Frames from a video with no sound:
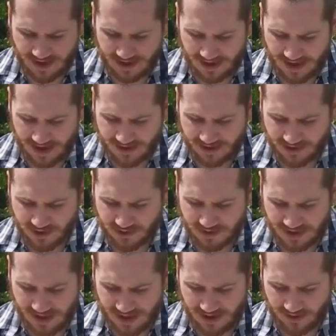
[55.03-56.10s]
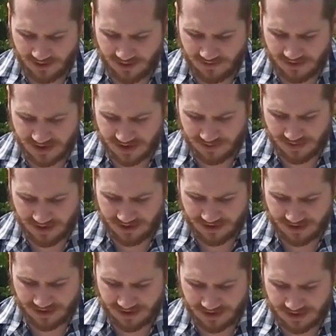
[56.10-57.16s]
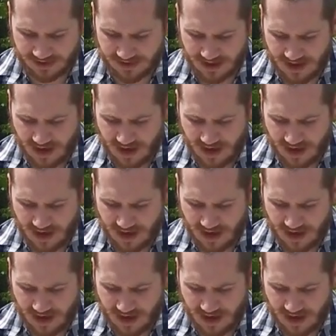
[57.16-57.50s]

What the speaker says: and enter no town of the Samaritans,